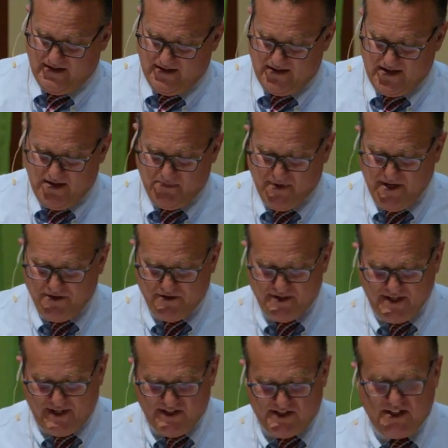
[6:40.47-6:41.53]
And Peter
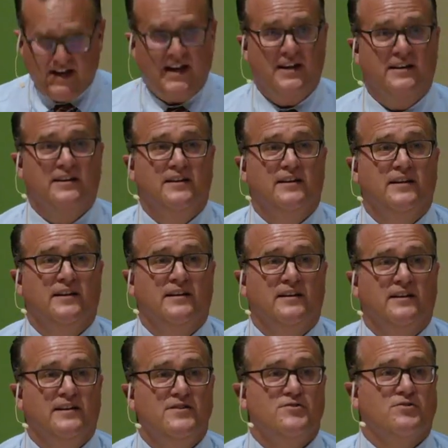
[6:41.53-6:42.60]
does that
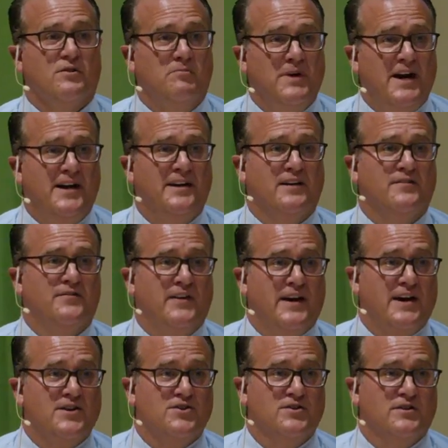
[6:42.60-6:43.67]
in dramatic
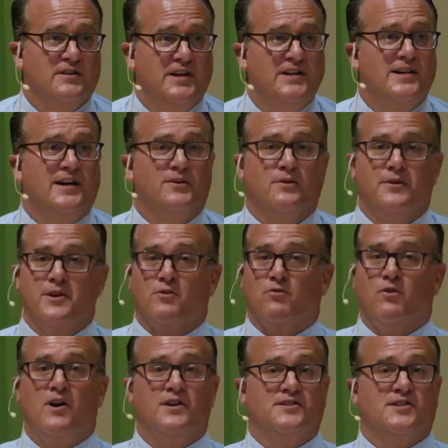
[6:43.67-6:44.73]
fashion. He not only
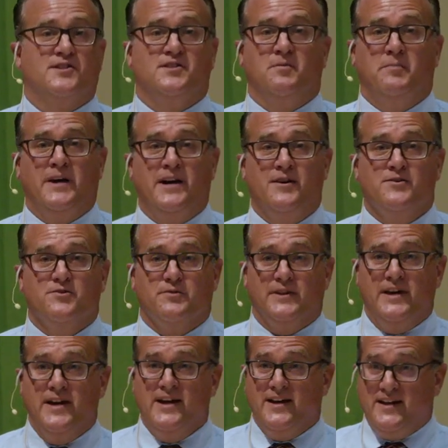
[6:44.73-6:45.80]
crosses the boundary,
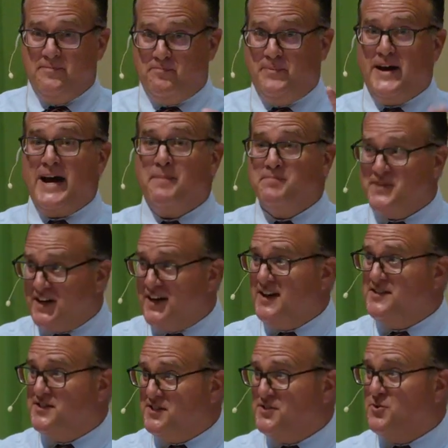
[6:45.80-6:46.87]
he
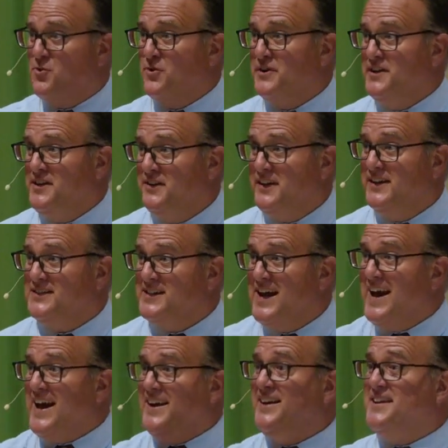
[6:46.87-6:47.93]
baptizes Cornelius
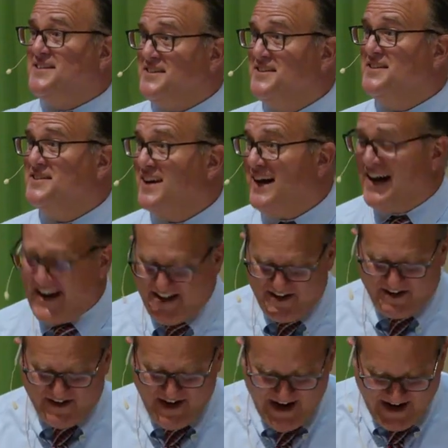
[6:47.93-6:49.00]
and his
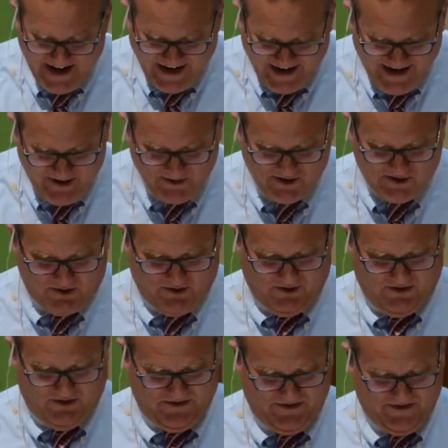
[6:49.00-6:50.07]
entire household.